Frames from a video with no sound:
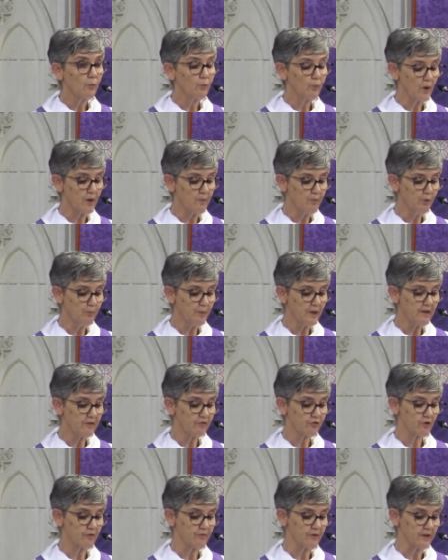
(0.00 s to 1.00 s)
we will
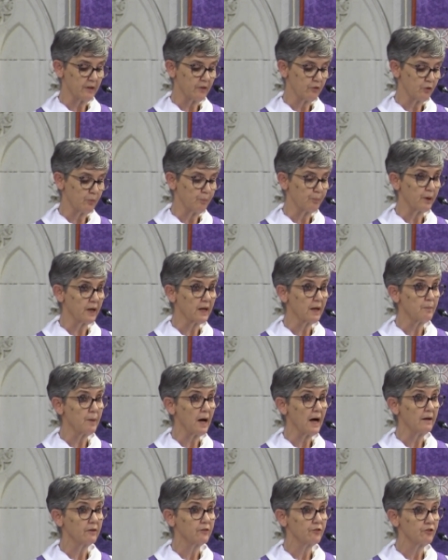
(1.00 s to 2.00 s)
be driven to bring
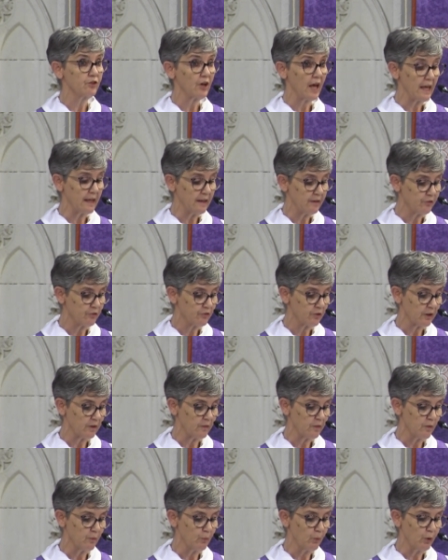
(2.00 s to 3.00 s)
about change
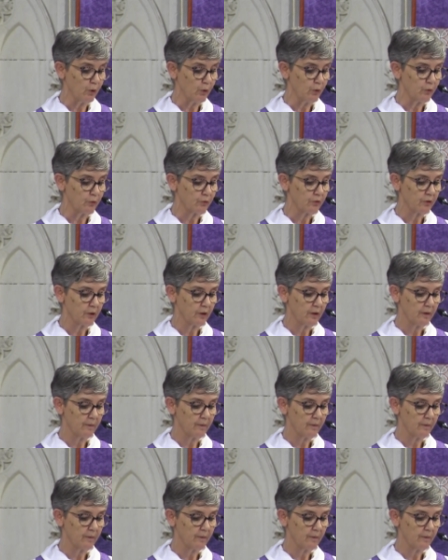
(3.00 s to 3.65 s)
in the world.